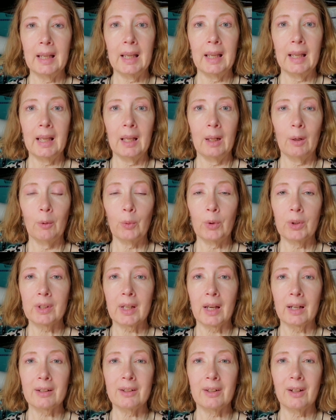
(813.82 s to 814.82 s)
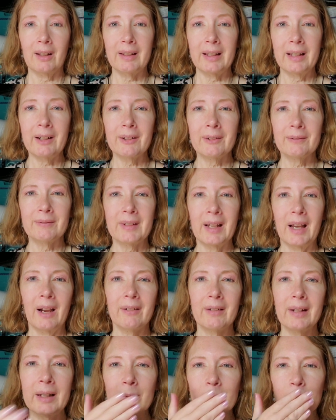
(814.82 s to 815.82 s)
And we'll talk to y'all later.
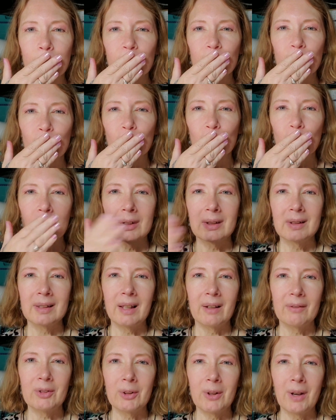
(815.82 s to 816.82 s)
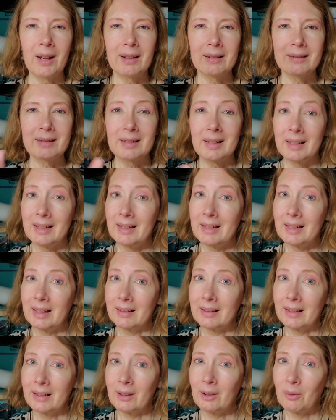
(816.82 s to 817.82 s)
Alright, love you all.
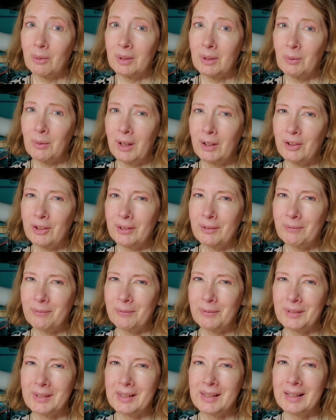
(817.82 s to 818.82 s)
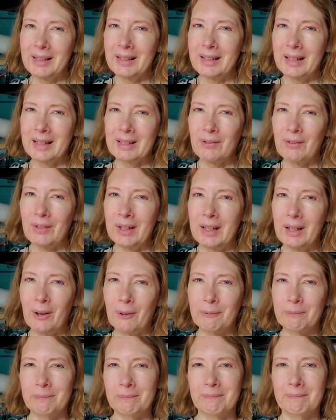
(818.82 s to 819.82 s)
Dance like no one's watching. We'll see you in the next
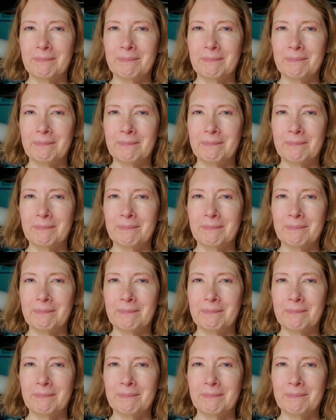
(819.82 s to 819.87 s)
video.